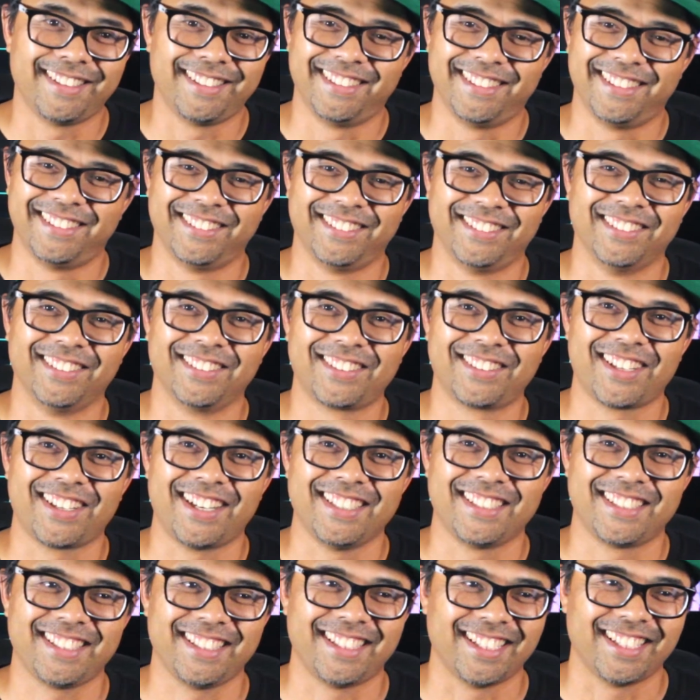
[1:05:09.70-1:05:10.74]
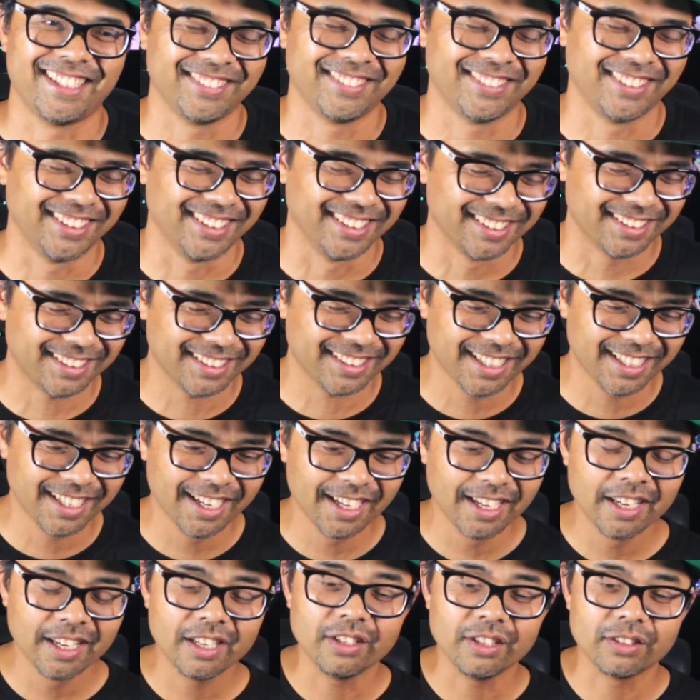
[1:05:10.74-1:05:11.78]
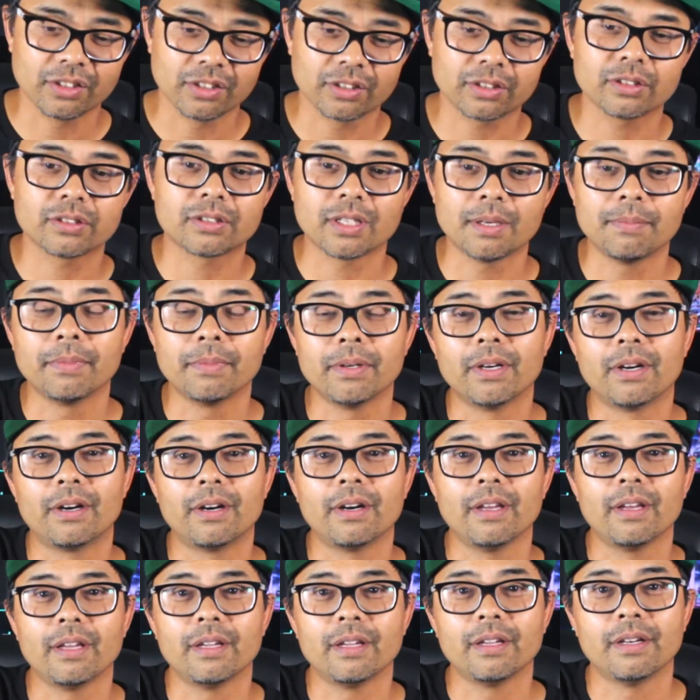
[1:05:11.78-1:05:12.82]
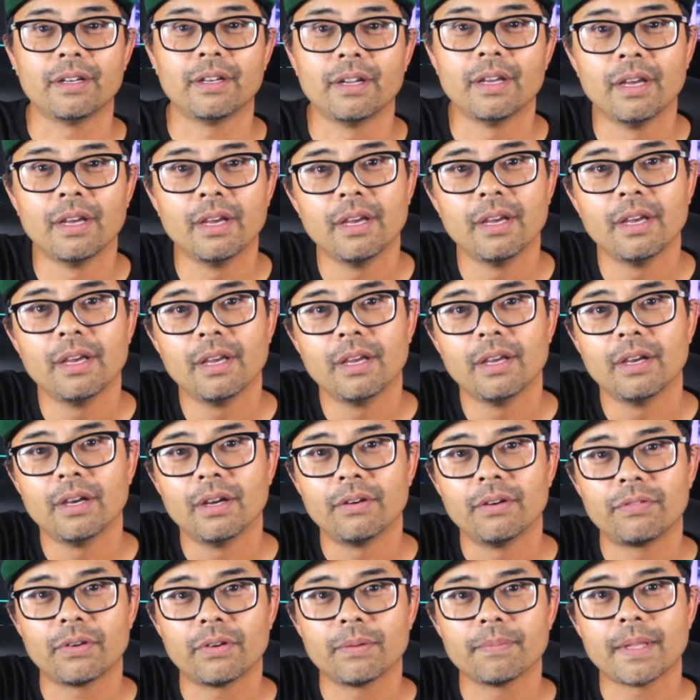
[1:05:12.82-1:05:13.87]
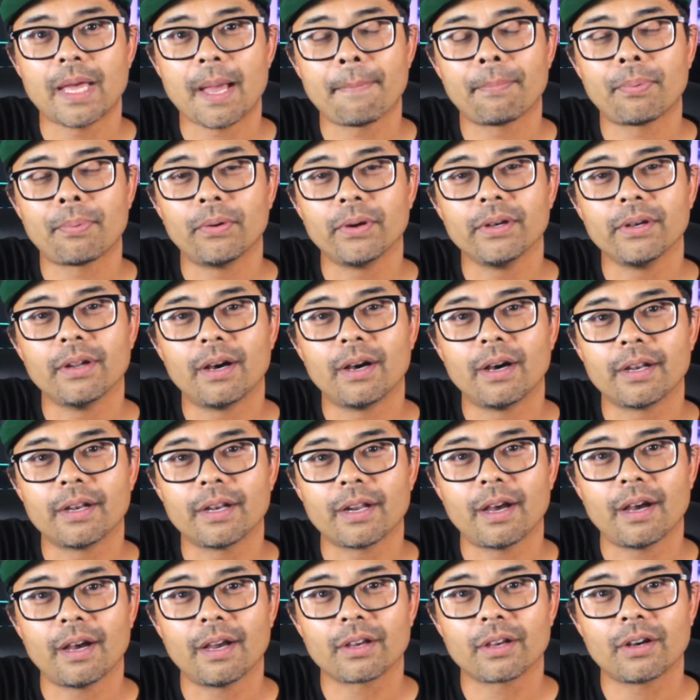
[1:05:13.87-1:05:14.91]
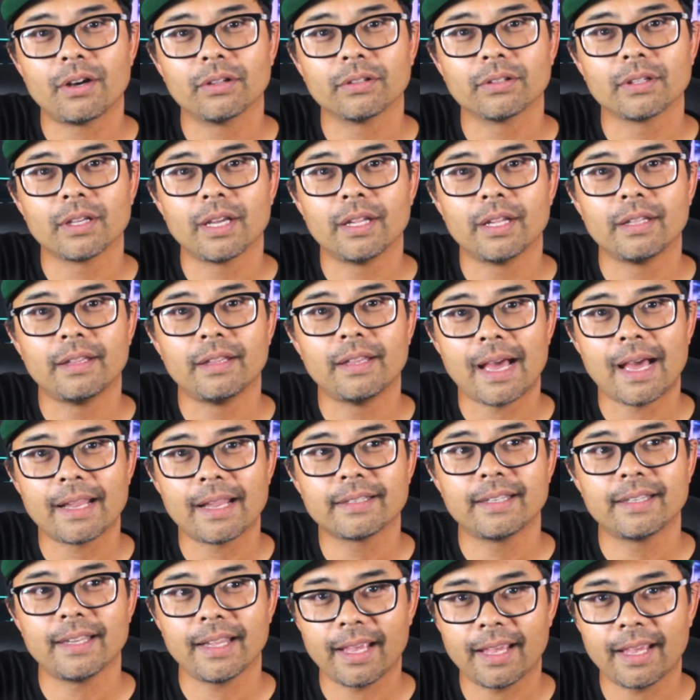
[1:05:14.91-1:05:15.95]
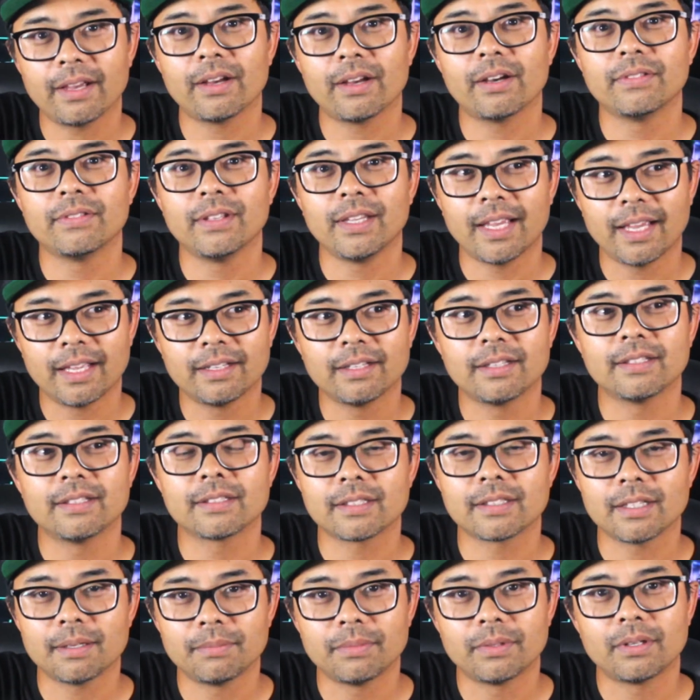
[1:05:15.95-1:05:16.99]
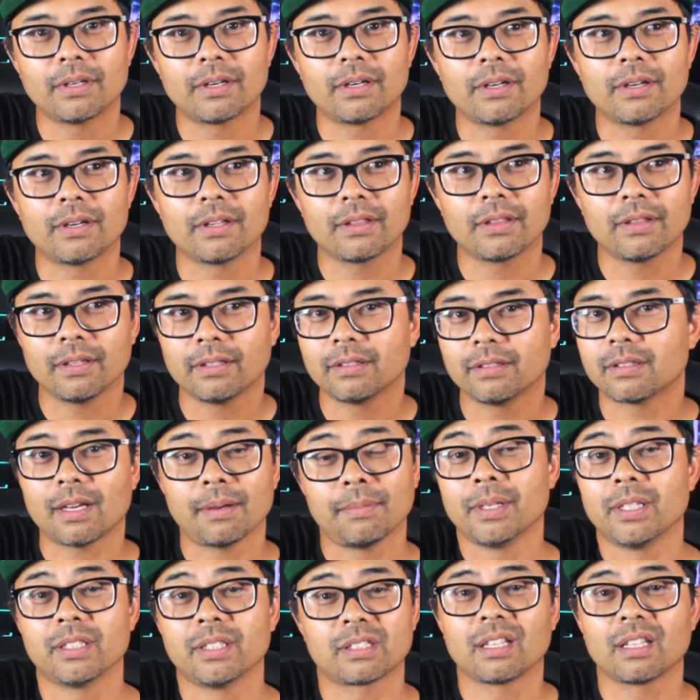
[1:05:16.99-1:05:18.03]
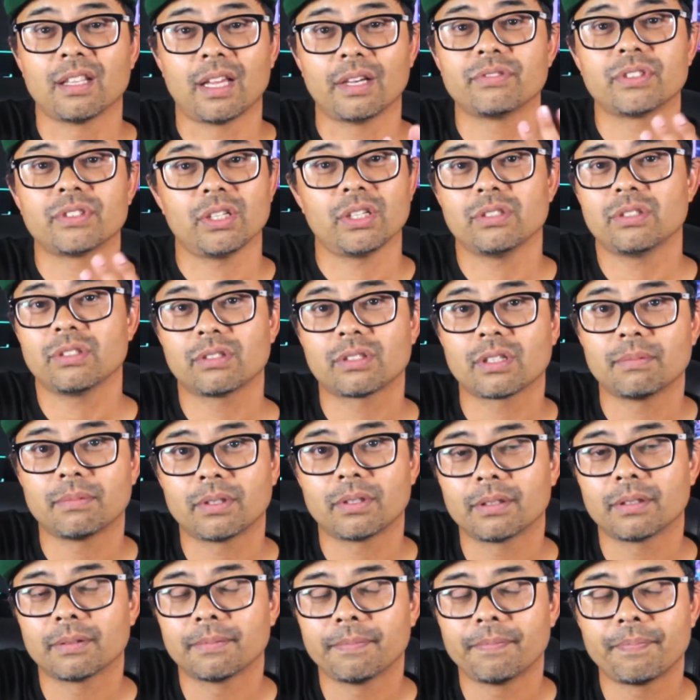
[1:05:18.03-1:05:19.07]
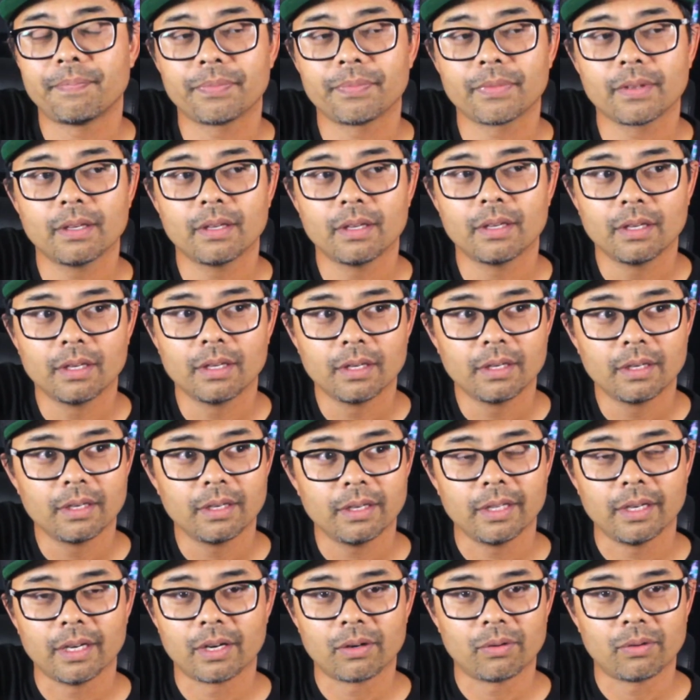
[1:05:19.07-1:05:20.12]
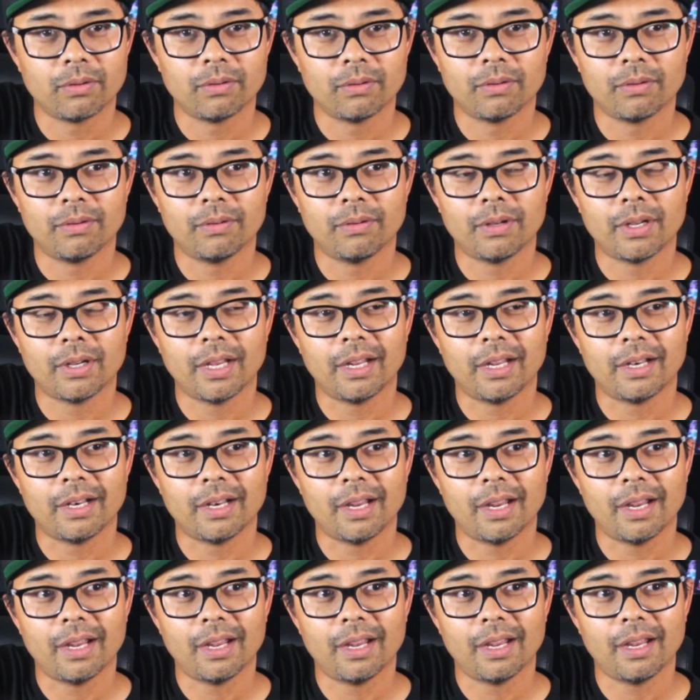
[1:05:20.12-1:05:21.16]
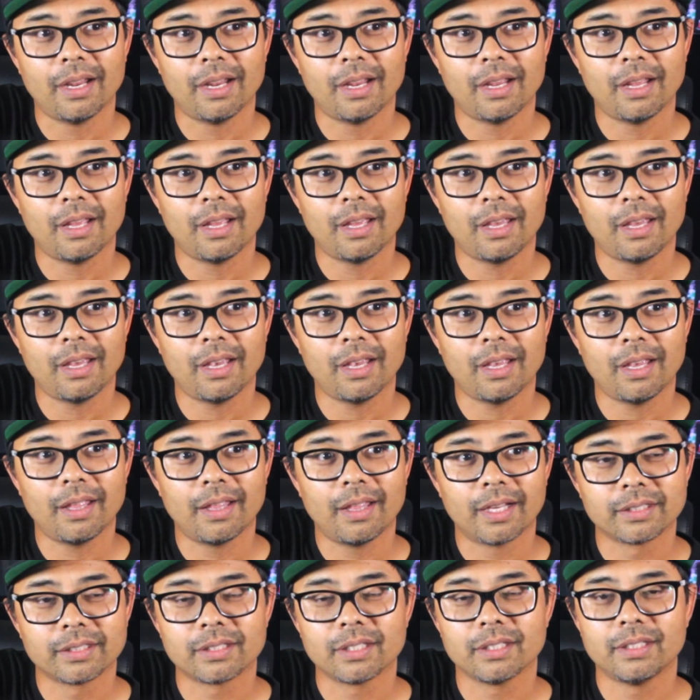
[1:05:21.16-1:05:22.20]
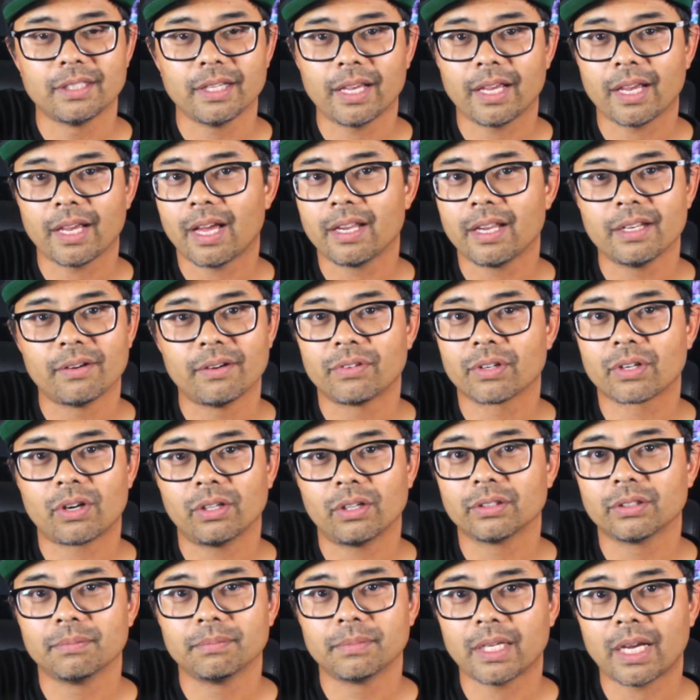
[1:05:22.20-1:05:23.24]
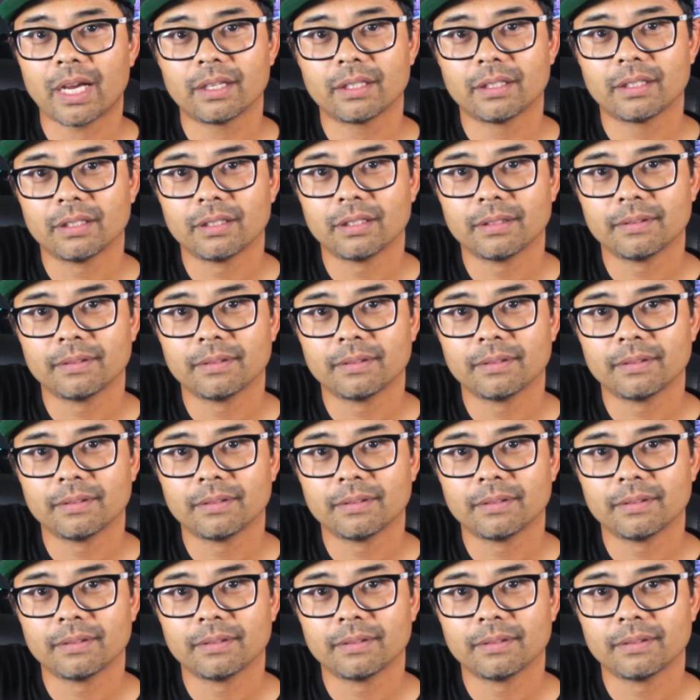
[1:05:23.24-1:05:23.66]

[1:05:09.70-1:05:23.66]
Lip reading: how crazy that was. He took the seminar, and from that point on, I call at that day of the end of the seminar, it's a life-changing seminar. And that's the day I never called him dad.